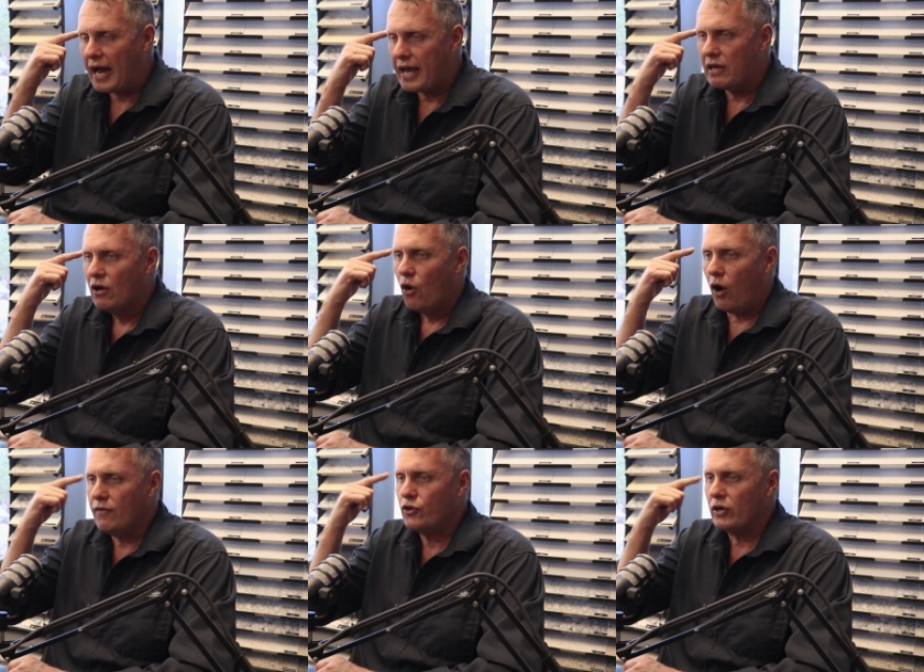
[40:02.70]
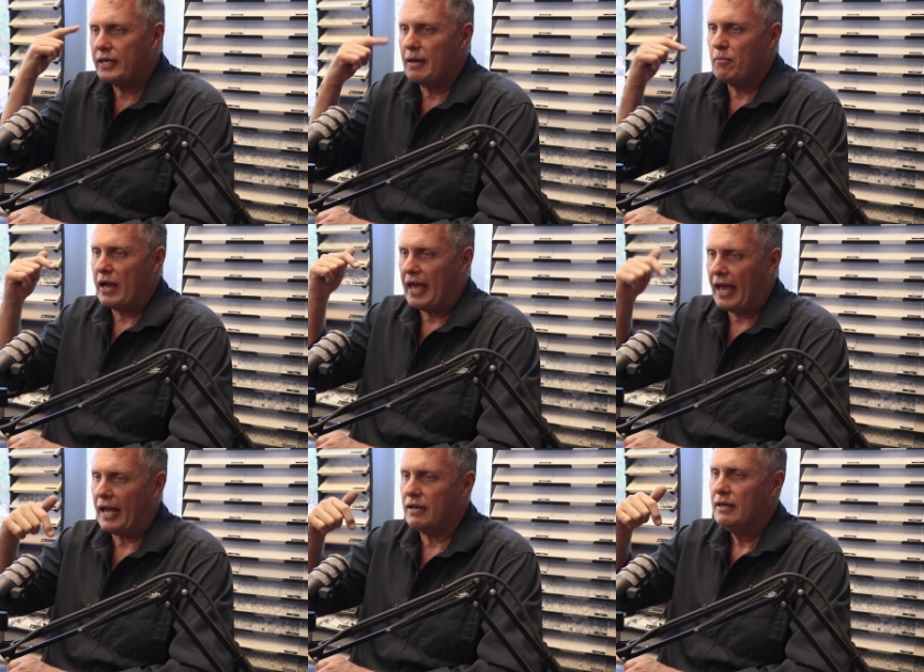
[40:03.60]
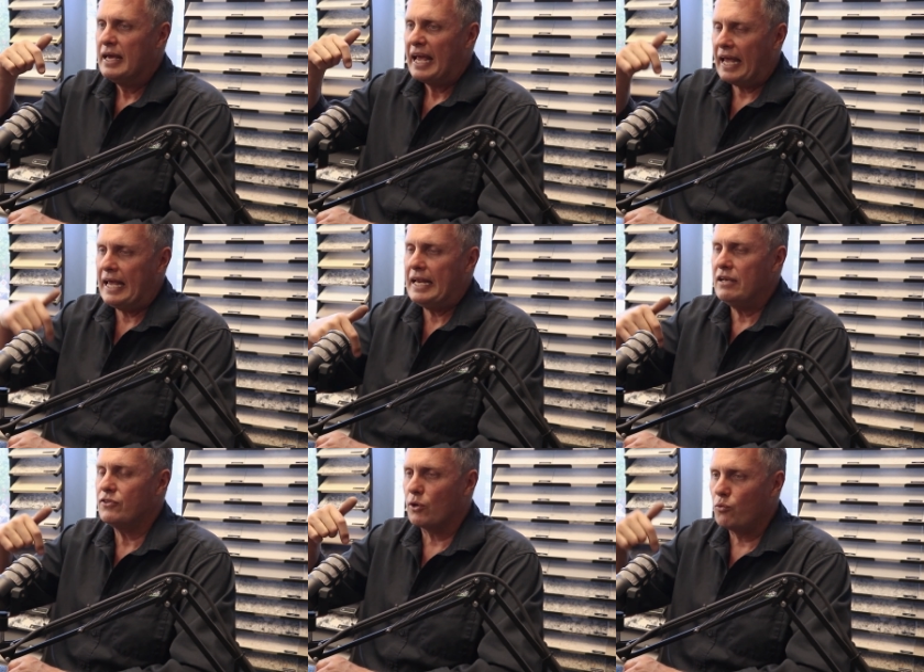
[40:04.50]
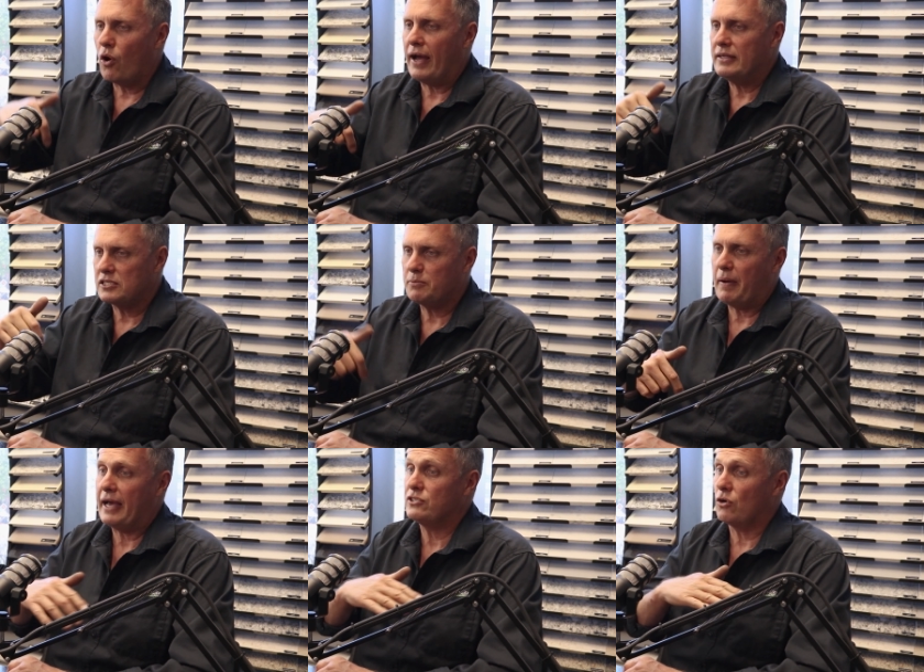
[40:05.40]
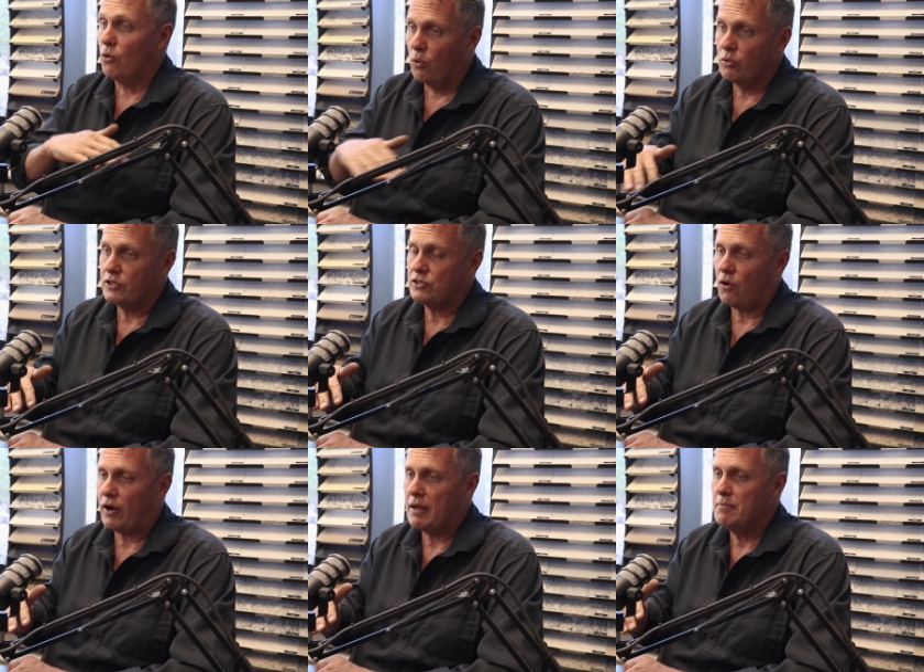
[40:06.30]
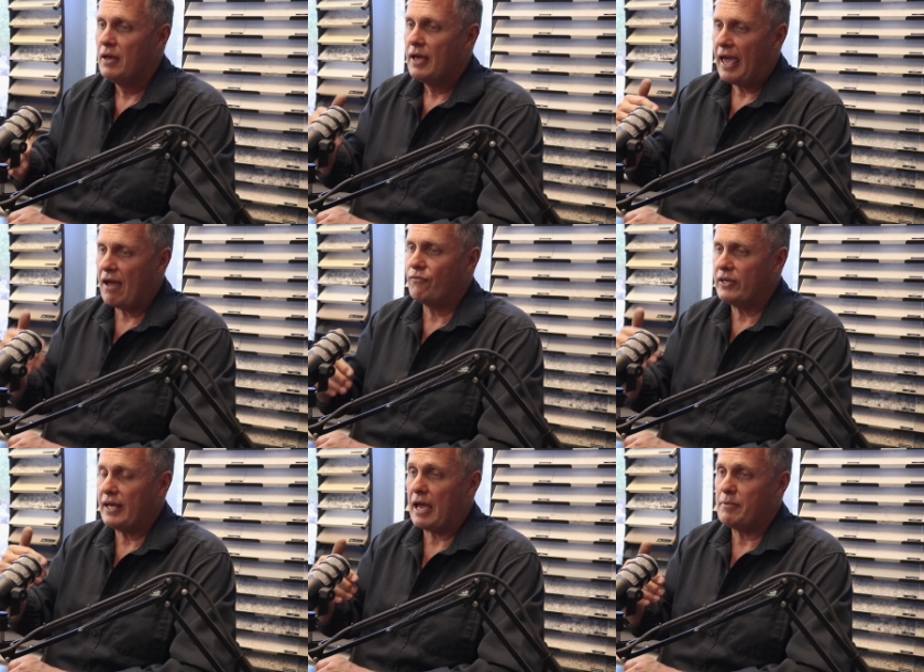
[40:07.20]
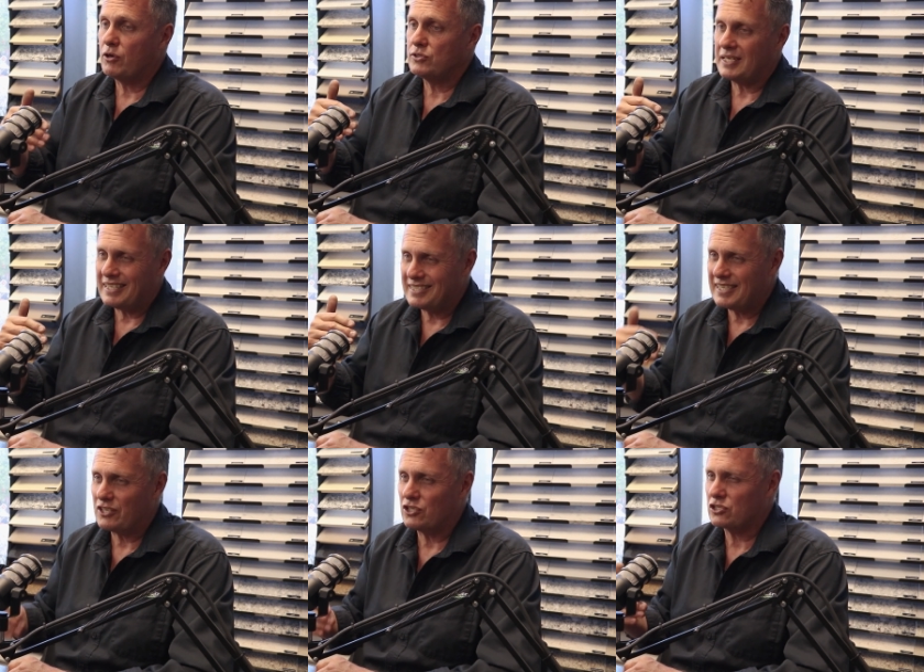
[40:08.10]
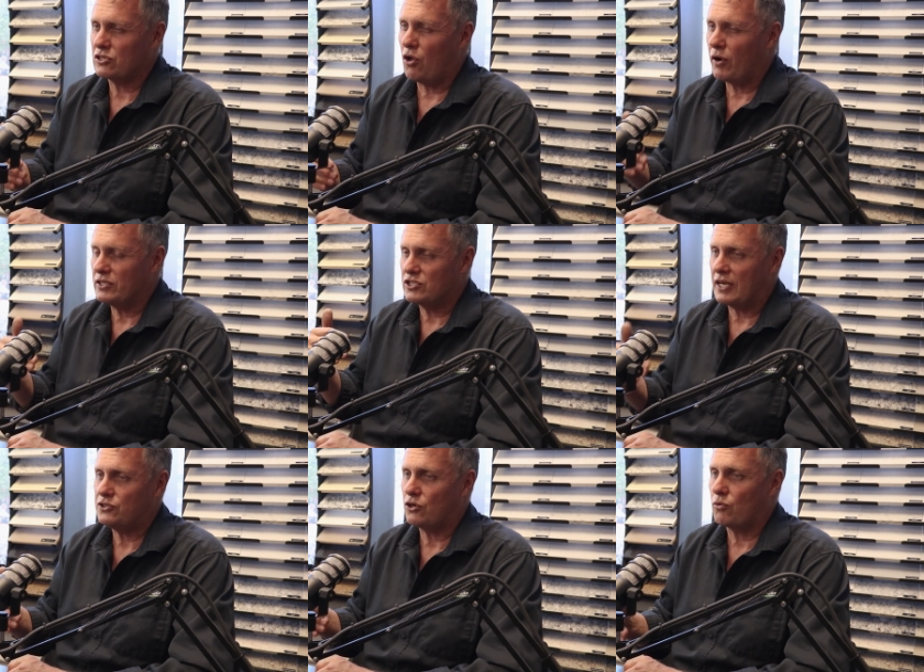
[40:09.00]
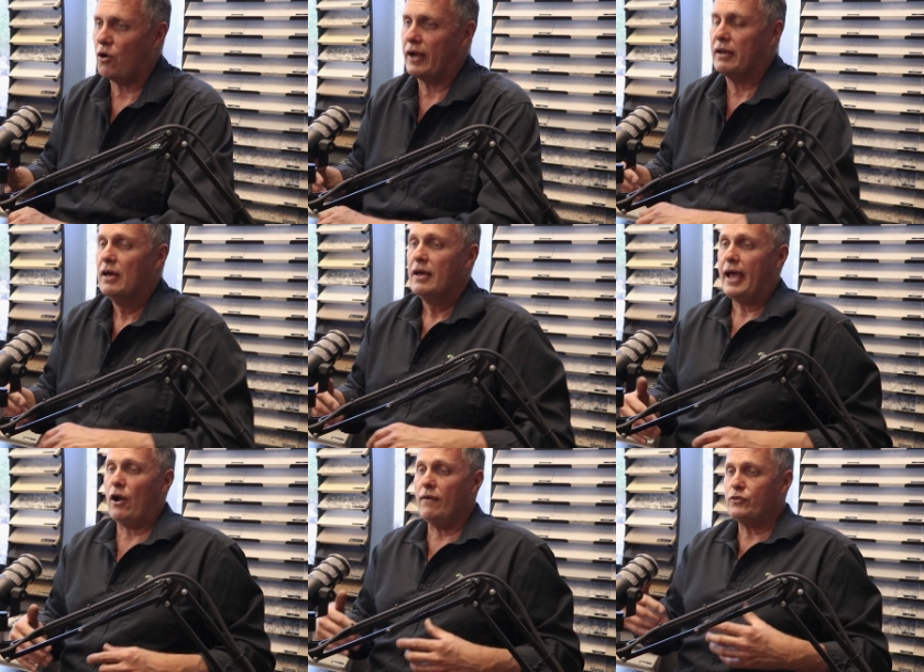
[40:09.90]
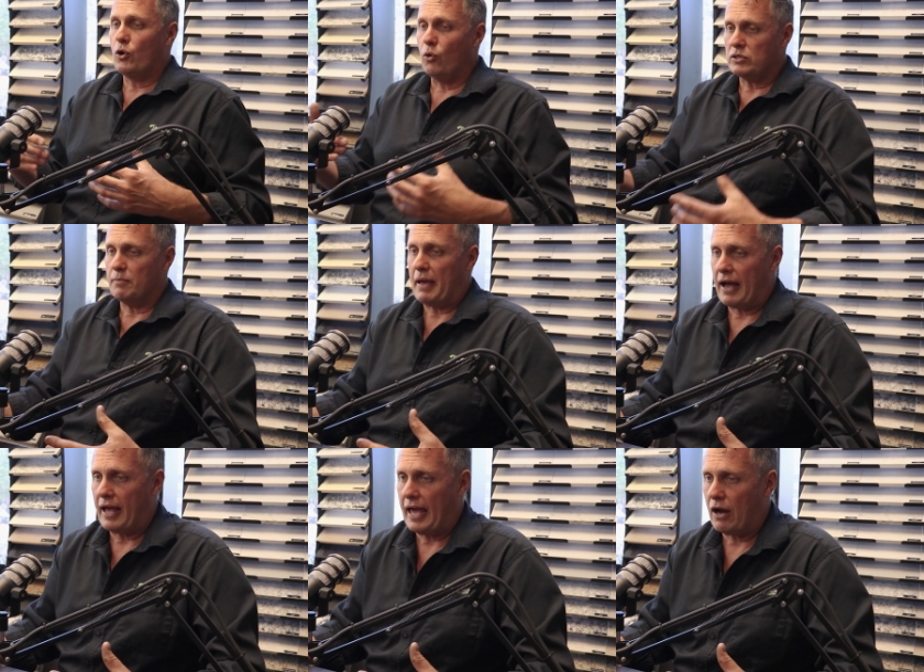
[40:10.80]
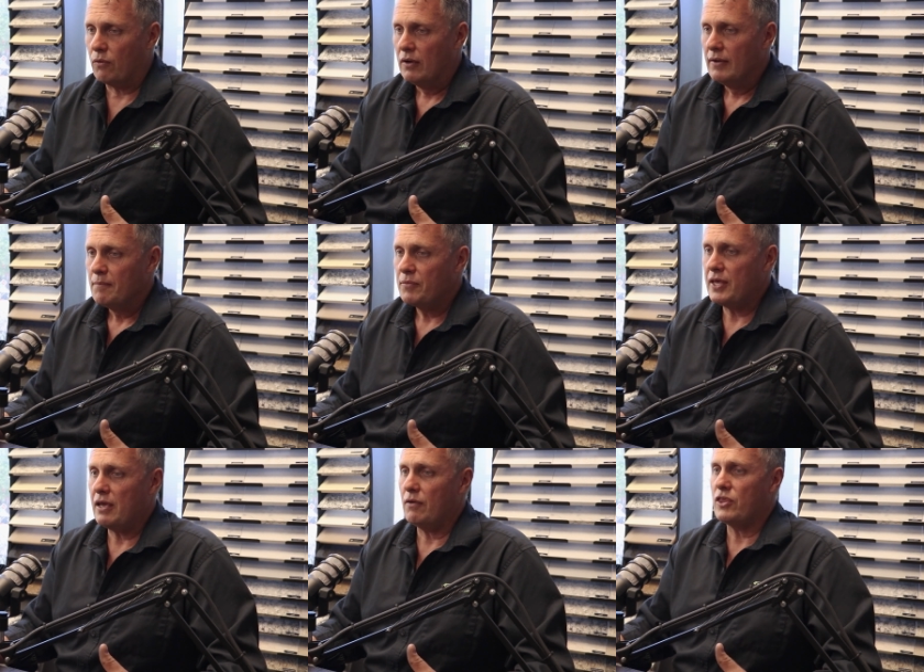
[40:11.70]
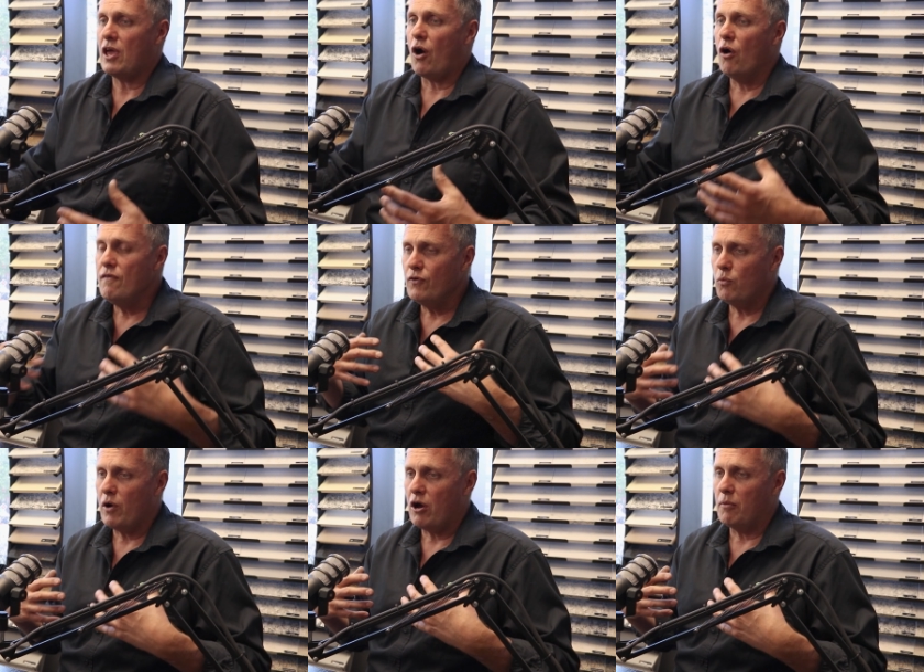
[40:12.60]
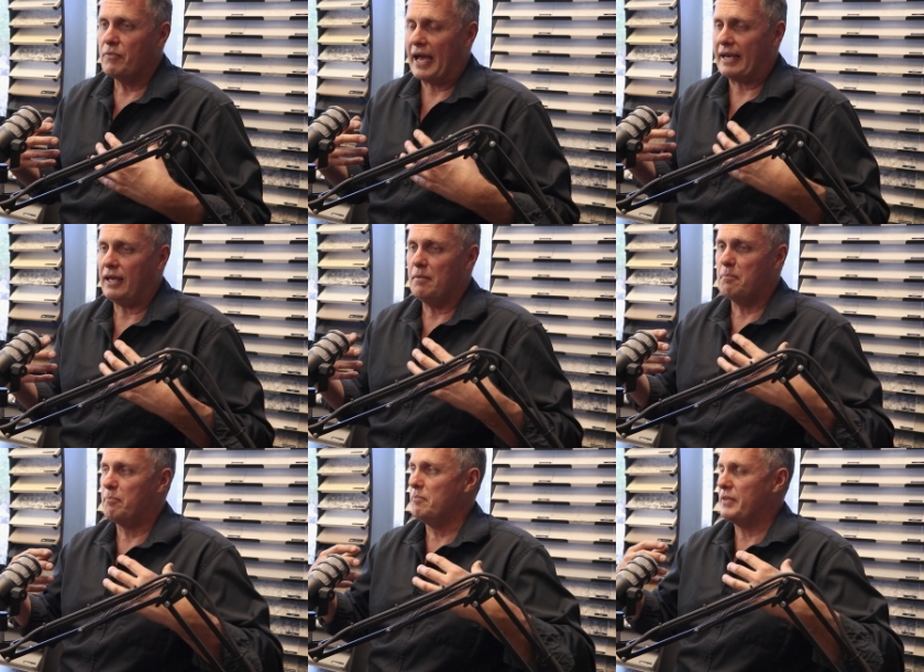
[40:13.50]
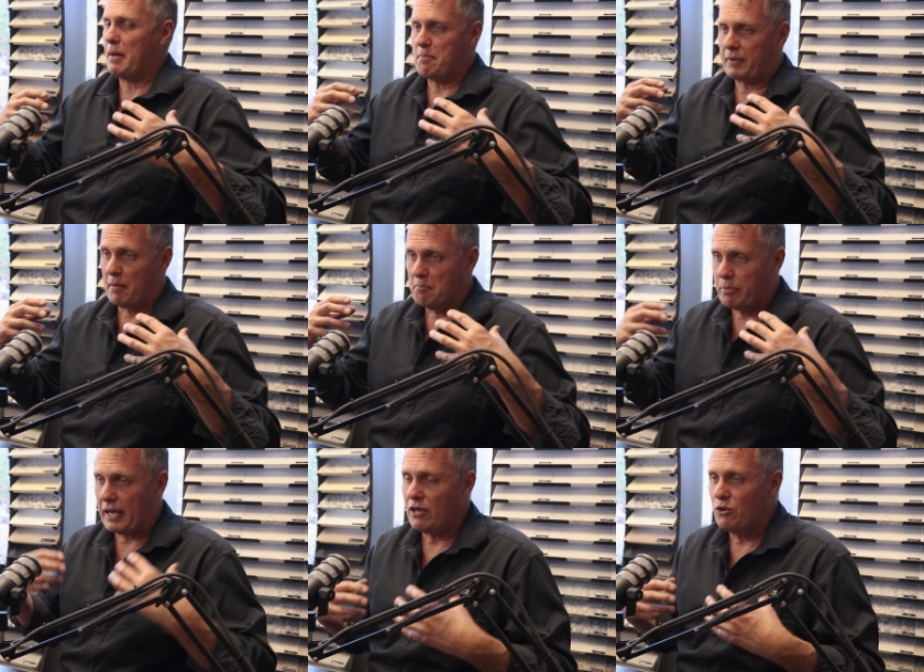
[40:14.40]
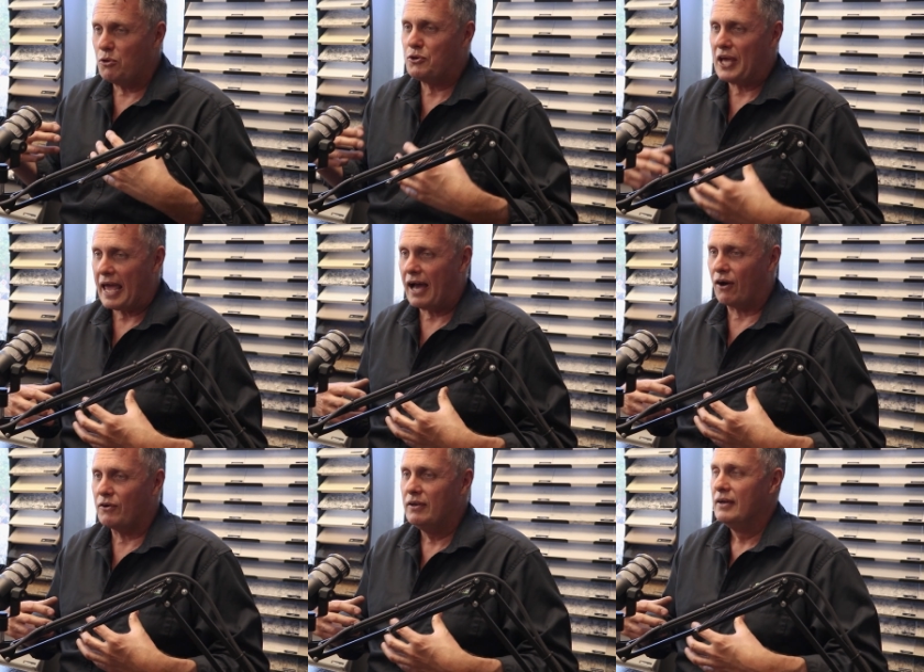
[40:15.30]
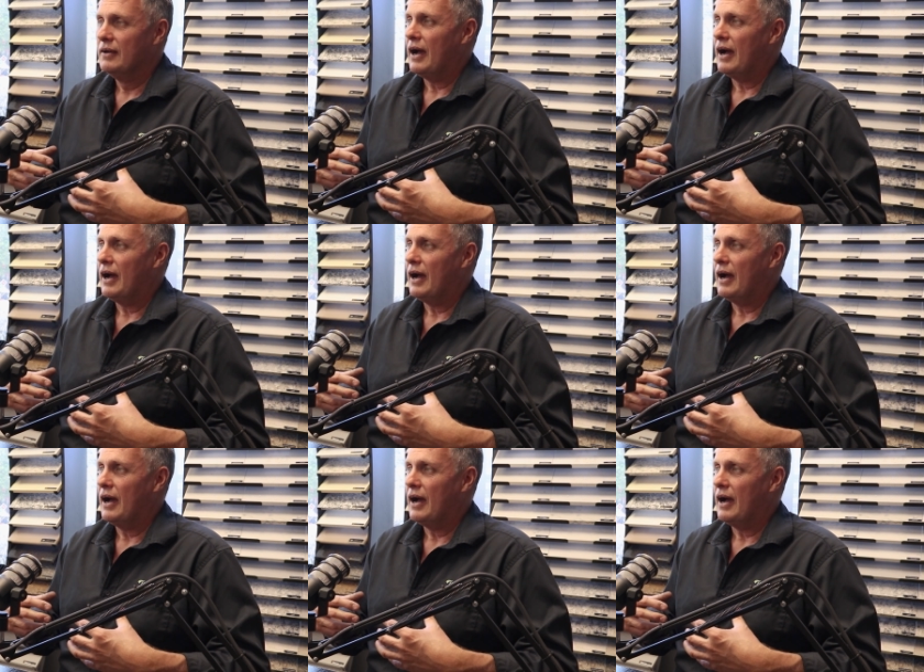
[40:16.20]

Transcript: day I've got to get my head in the right space all the time, every day because it is such a slog and such a grind. And I've talked about how the the overwhelm that can that can beat you down